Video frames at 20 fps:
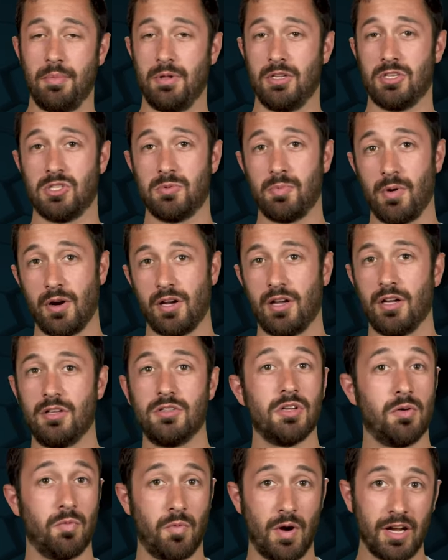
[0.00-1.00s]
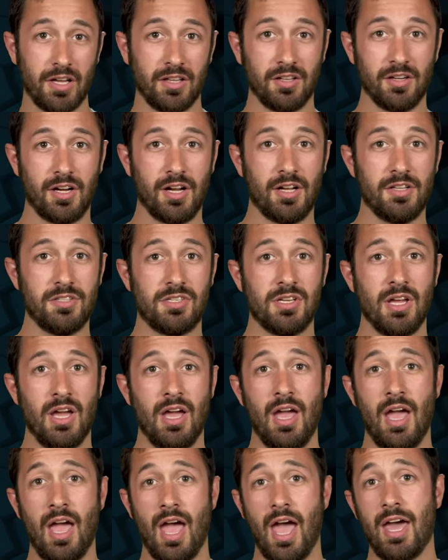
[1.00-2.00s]
I mean smart guns and regular guns,
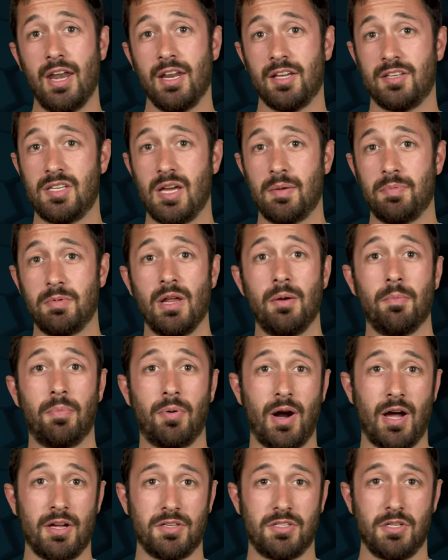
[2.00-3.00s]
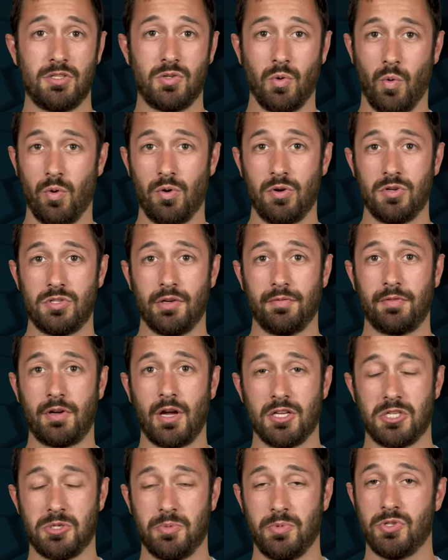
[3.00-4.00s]
and accept and process orders of
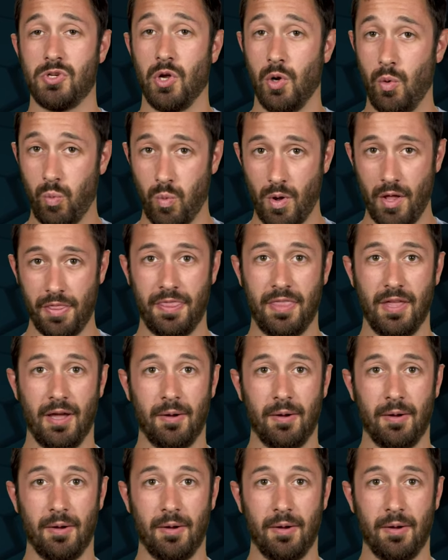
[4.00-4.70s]
customers who want